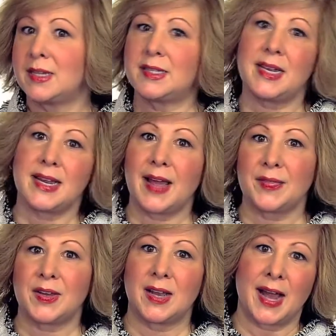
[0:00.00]
seek
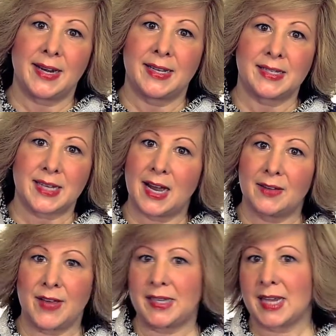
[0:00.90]
out the guidance
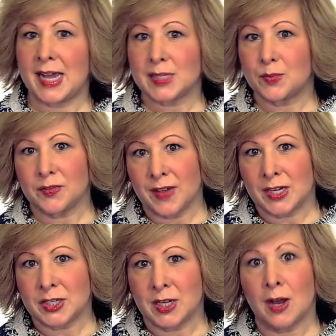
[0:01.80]
of a tax
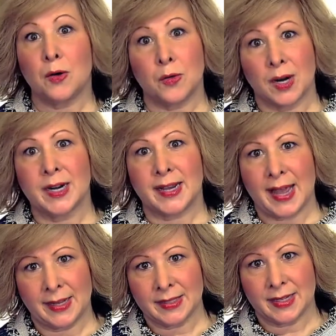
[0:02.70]
professional or an
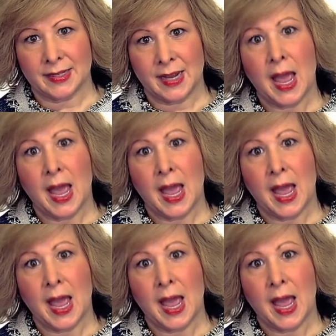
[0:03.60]
accountant.